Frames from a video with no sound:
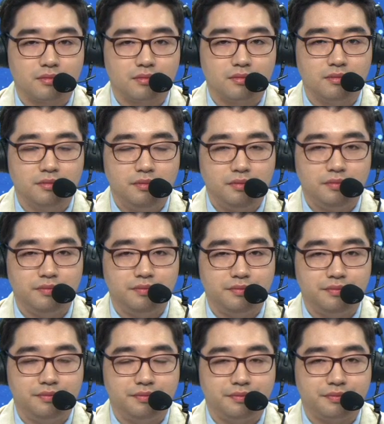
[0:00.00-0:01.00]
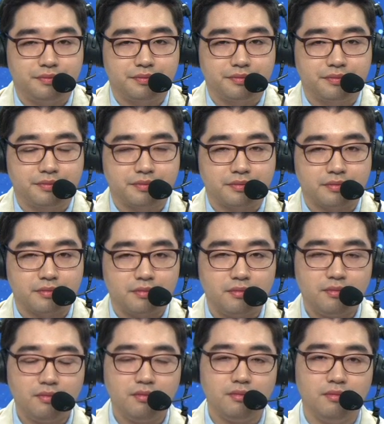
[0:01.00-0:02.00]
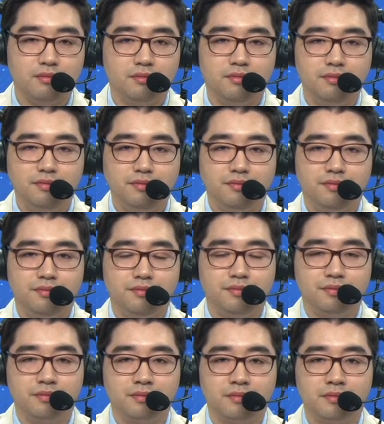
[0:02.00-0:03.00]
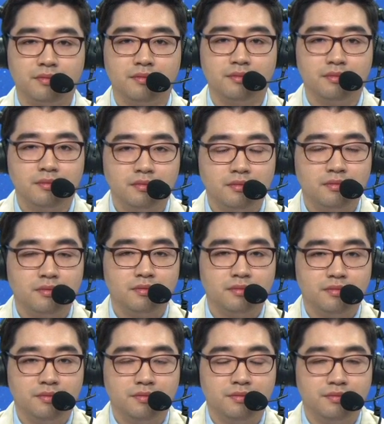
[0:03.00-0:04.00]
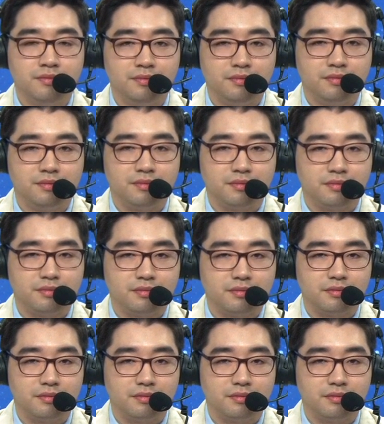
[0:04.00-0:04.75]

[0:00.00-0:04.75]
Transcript: This person isn't speaking.